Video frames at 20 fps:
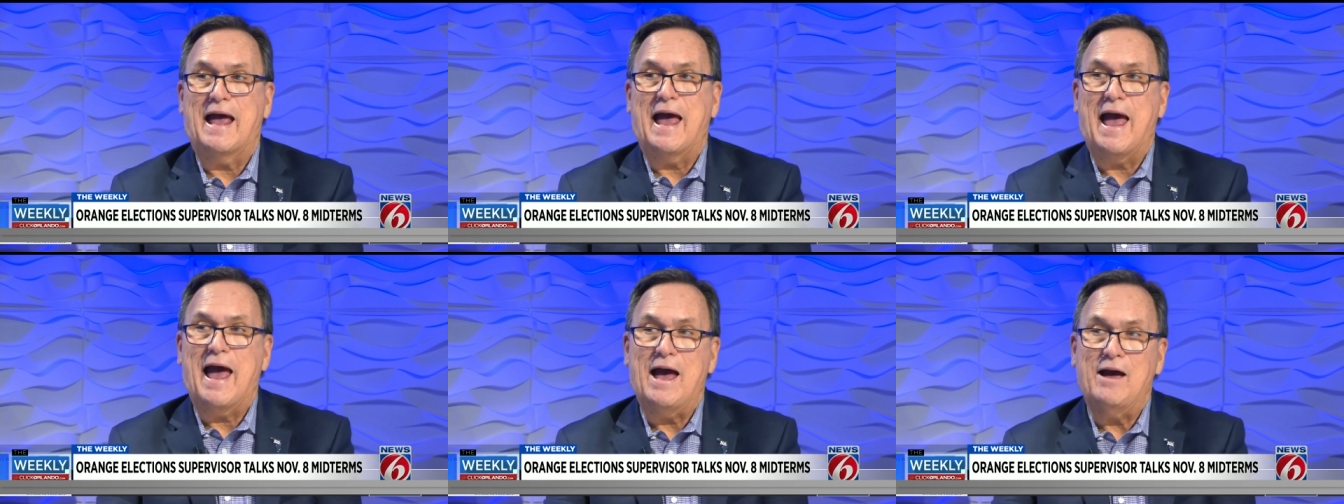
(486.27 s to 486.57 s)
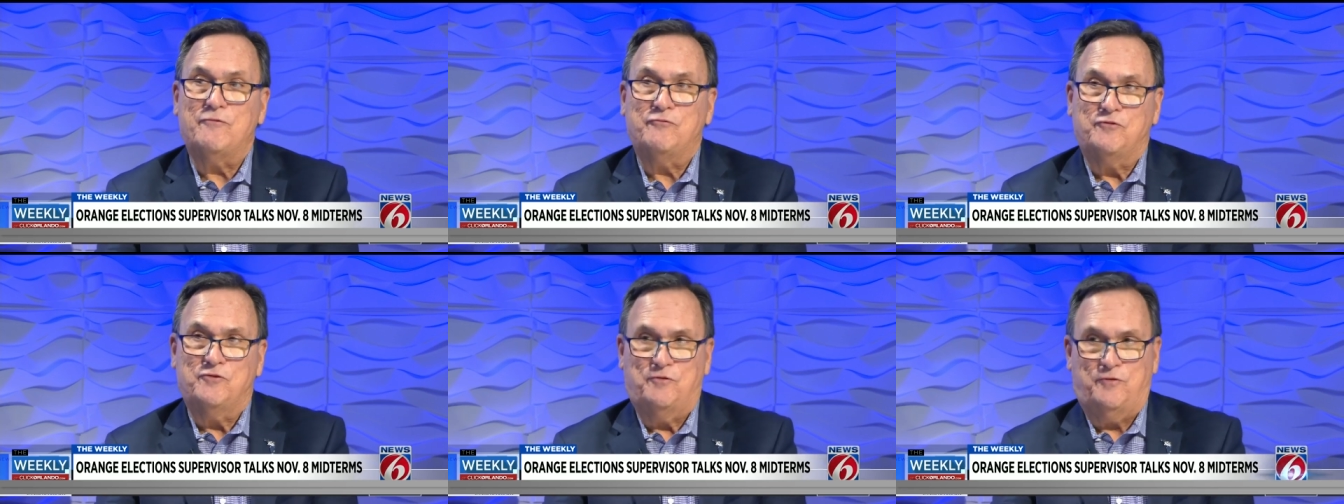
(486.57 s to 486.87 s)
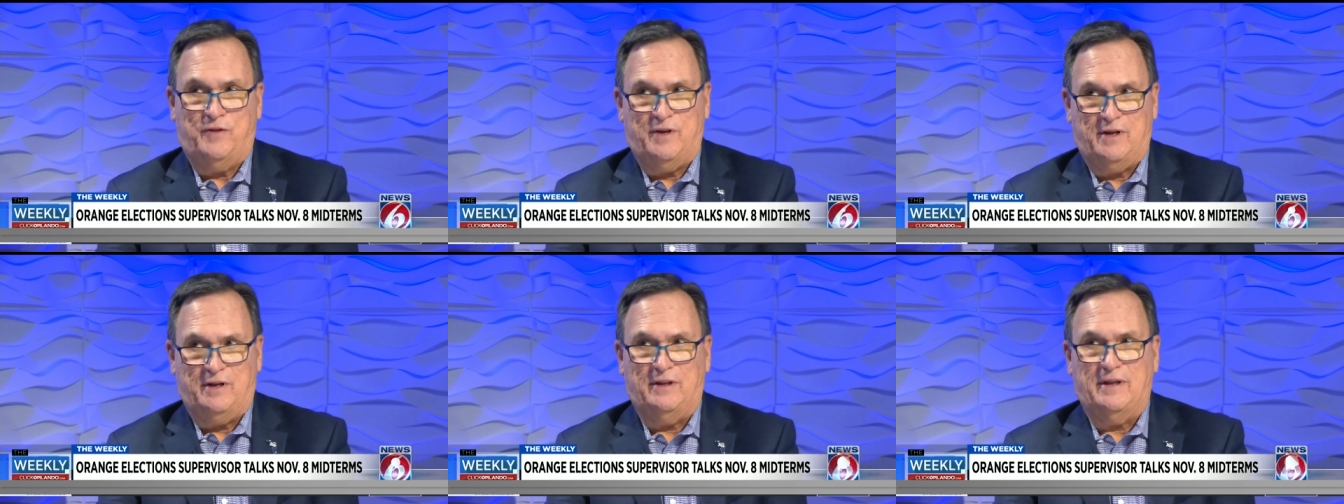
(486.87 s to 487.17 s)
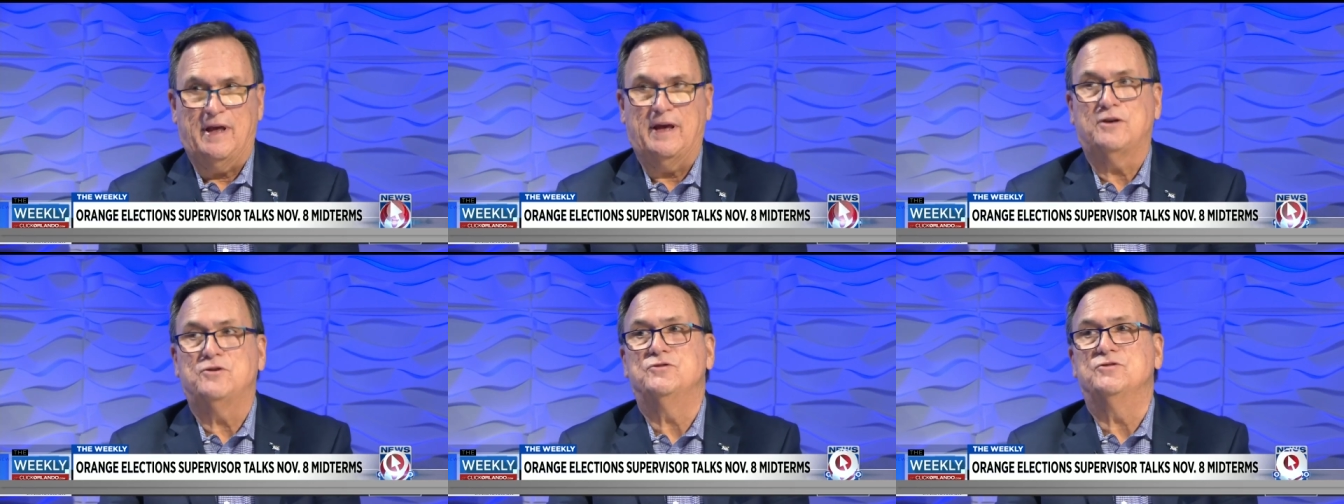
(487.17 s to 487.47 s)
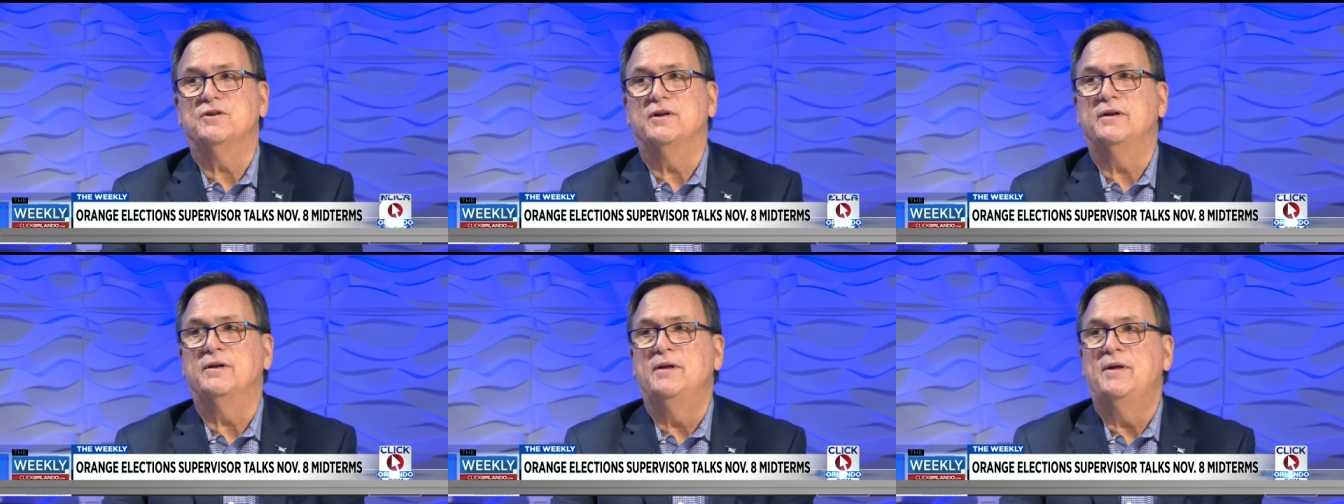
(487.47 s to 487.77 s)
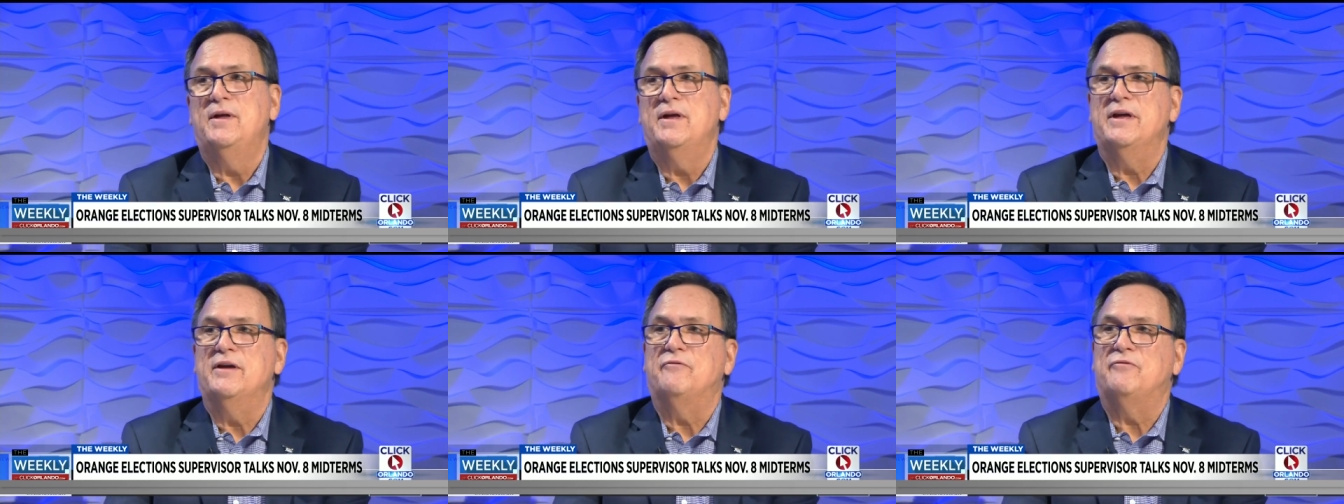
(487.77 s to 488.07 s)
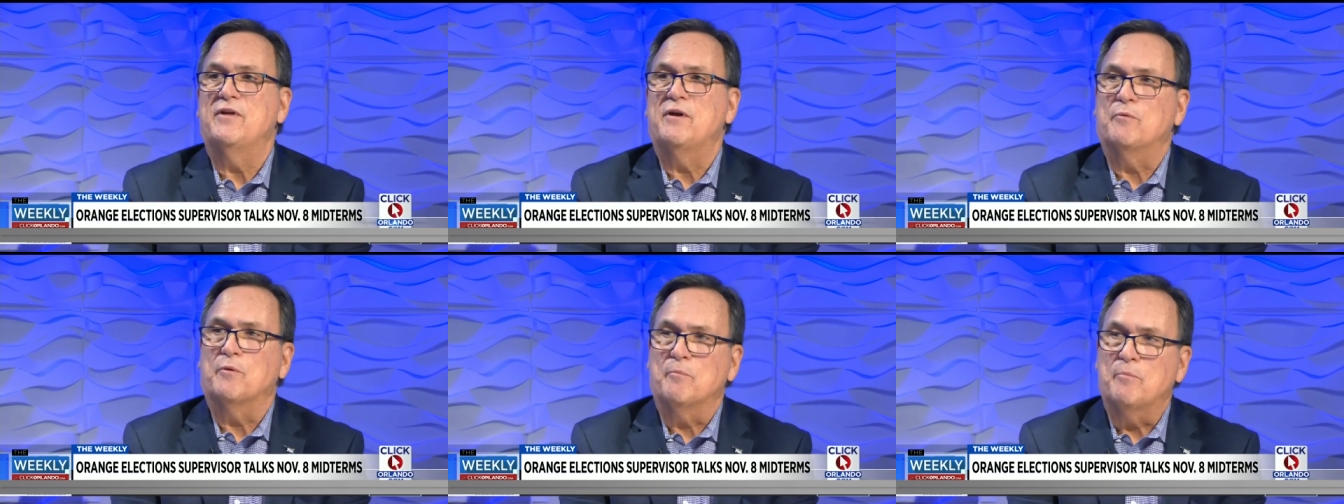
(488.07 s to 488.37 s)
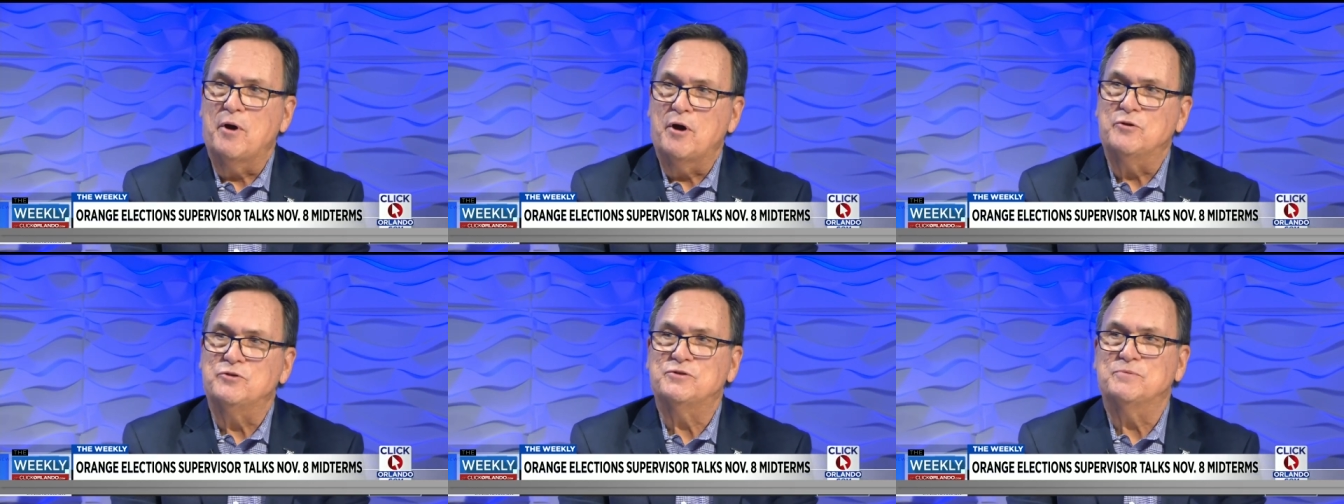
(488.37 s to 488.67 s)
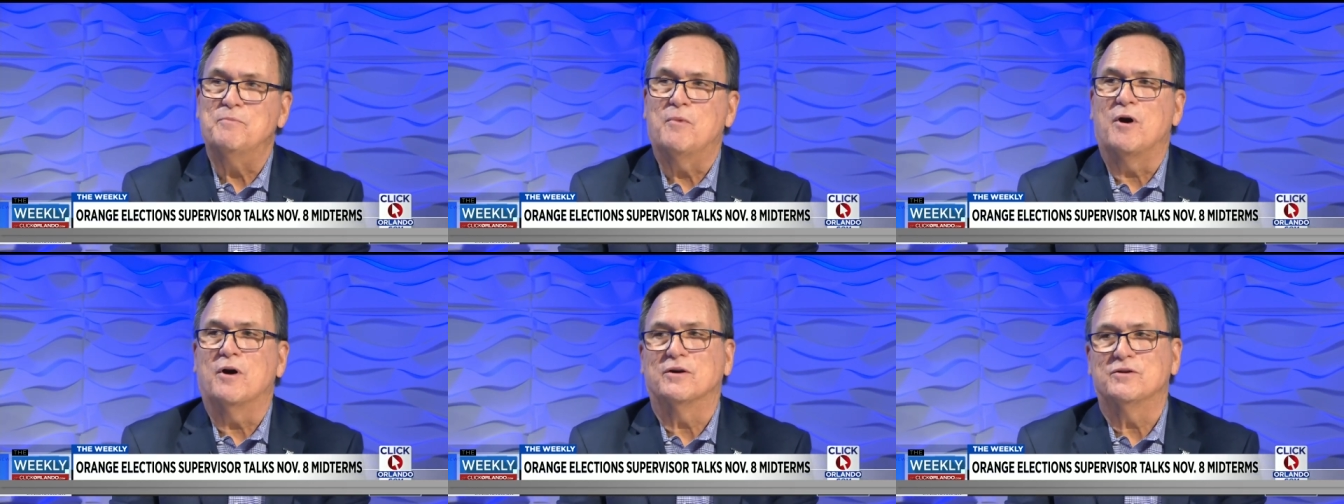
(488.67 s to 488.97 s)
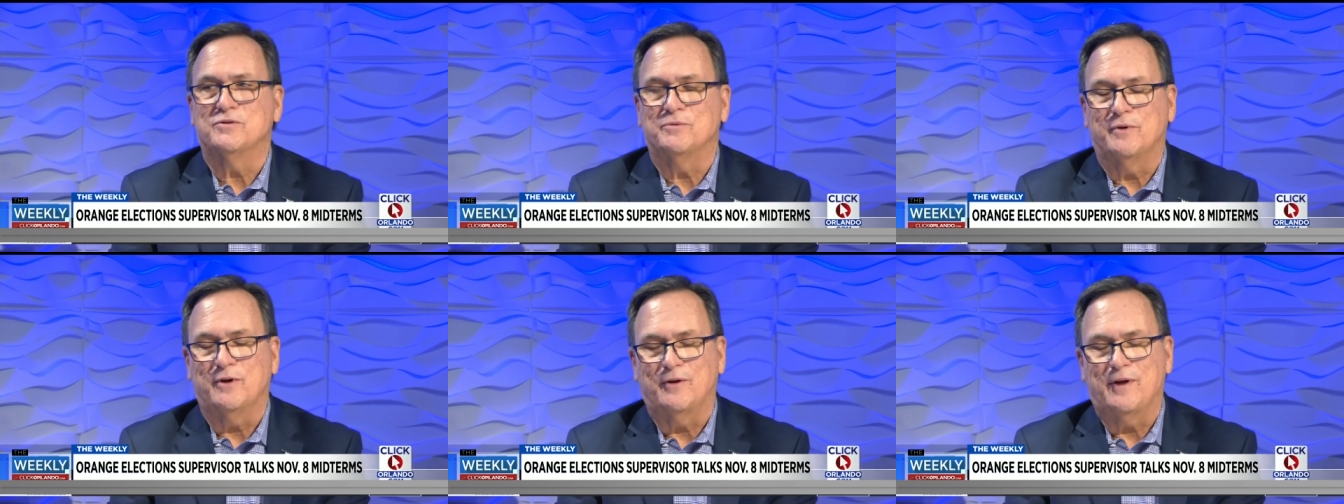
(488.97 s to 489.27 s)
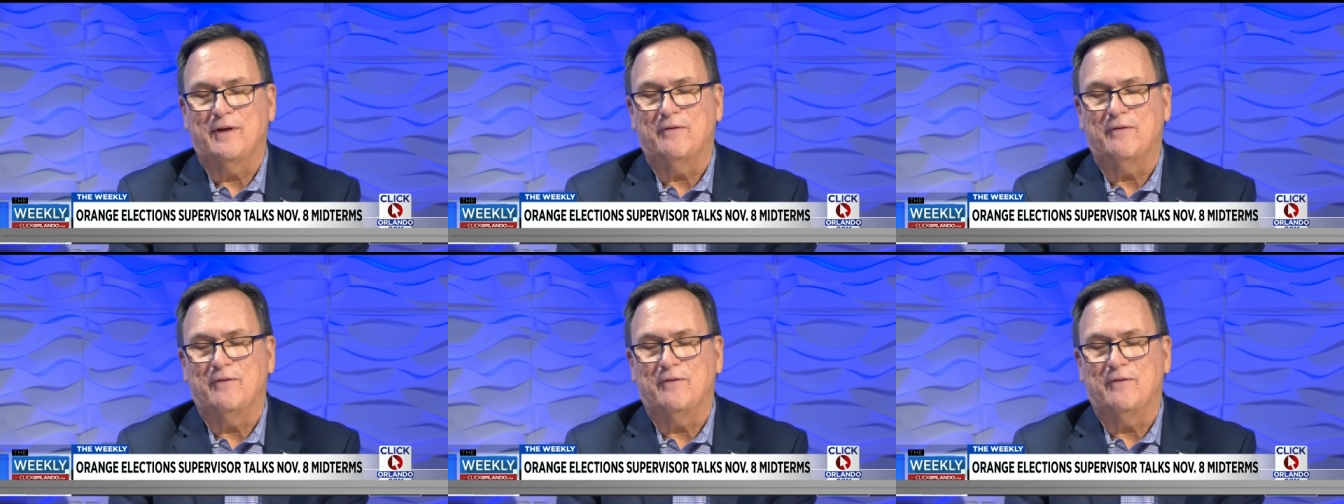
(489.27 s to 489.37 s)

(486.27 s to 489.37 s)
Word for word: after the election if they were postmarked. so we don't yeah.